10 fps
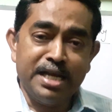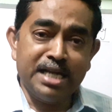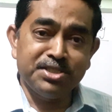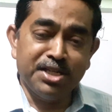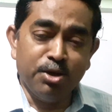
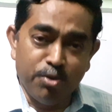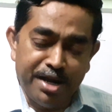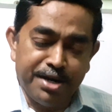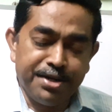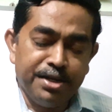as
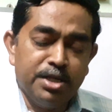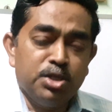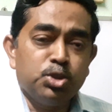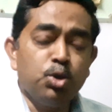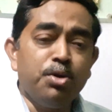required.
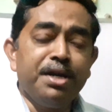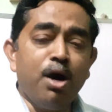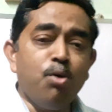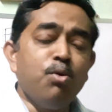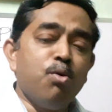So
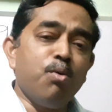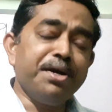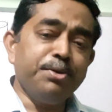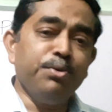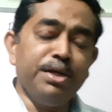now
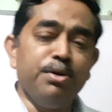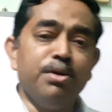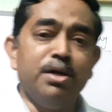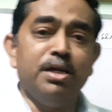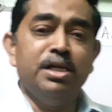what we